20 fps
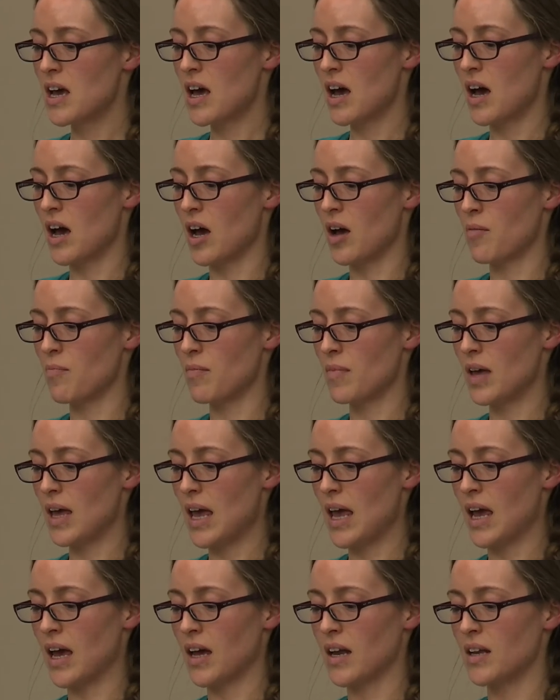
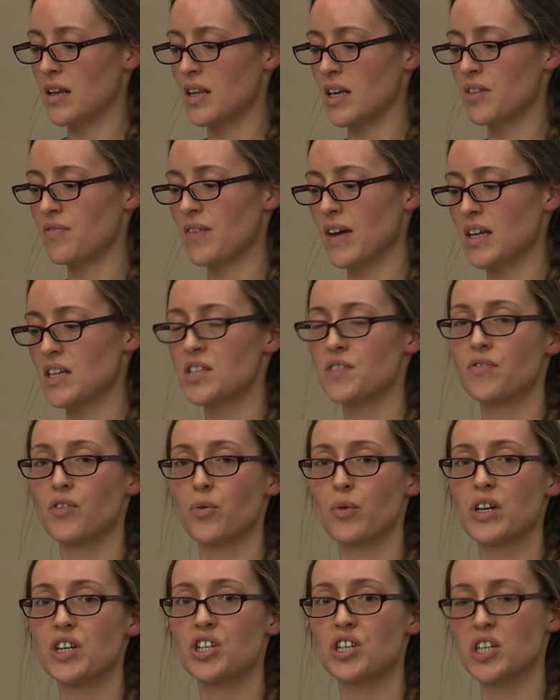and the offense for
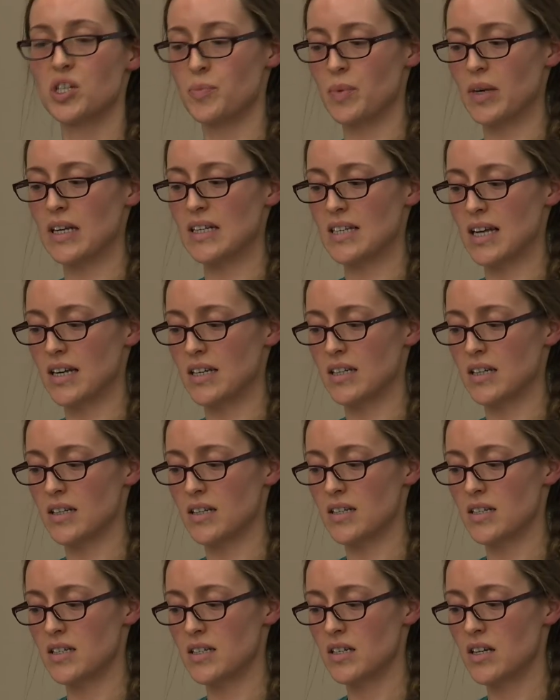which she's being
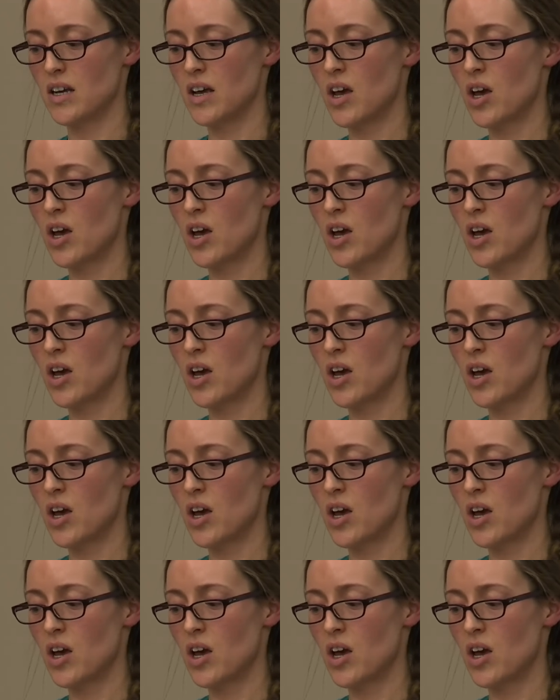sentenced,